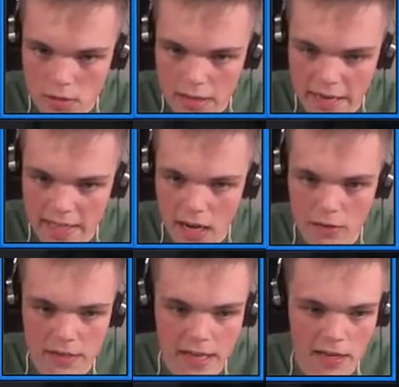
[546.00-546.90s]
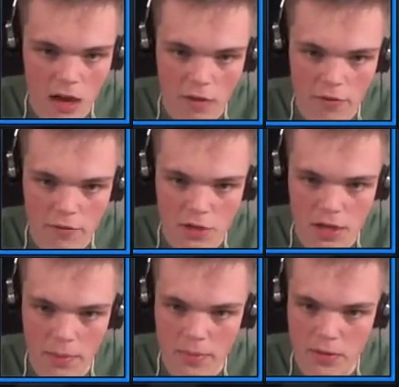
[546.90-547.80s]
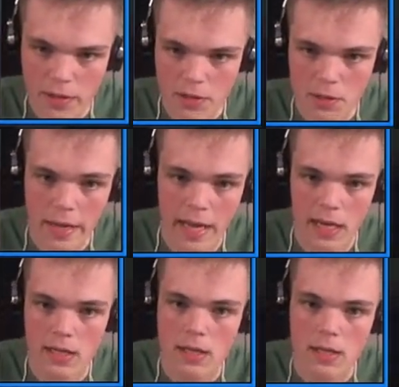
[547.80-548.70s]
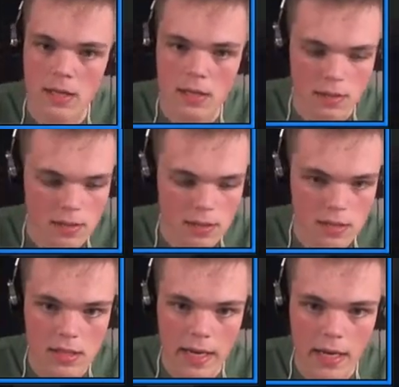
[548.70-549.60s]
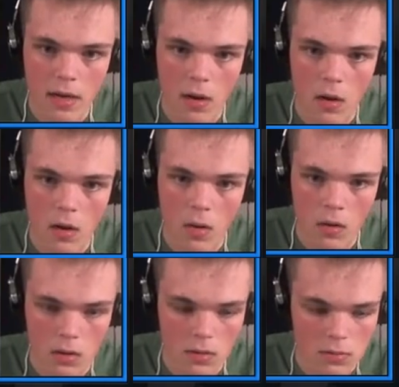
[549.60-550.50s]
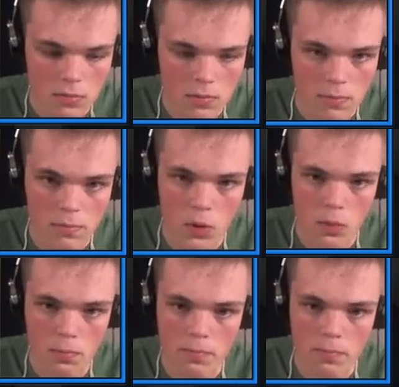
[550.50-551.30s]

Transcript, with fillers: Get out. Get off of the ship as quick as you can. Take all. Boop.